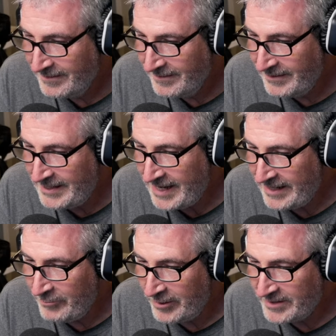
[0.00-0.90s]
The daddy
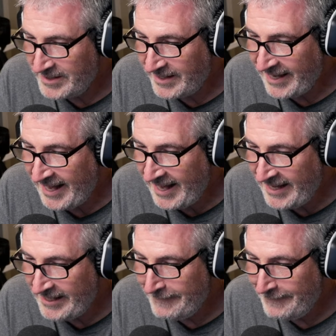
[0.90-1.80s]
works at a
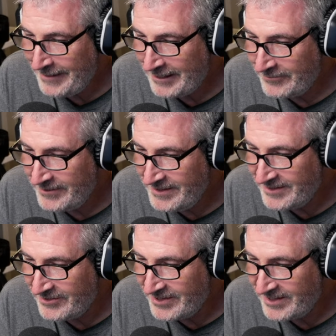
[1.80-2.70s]
canning factory,
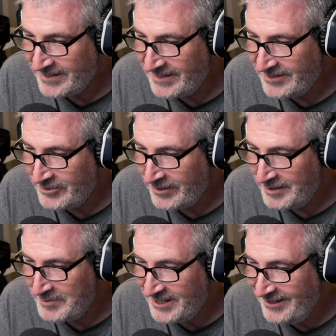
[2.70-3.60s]
so since he has no
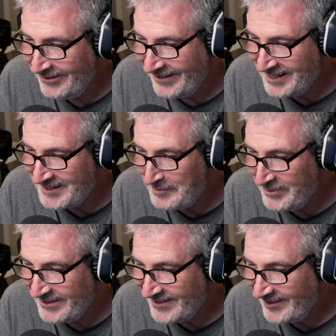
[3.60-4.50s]
arms and no legs, he
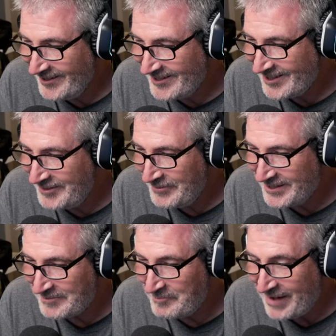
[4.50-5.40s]
puts the lids on with
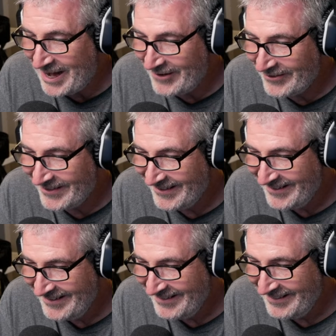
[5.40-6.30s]
his mouth.
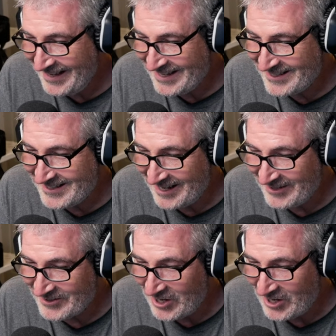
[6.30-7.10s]
That sounds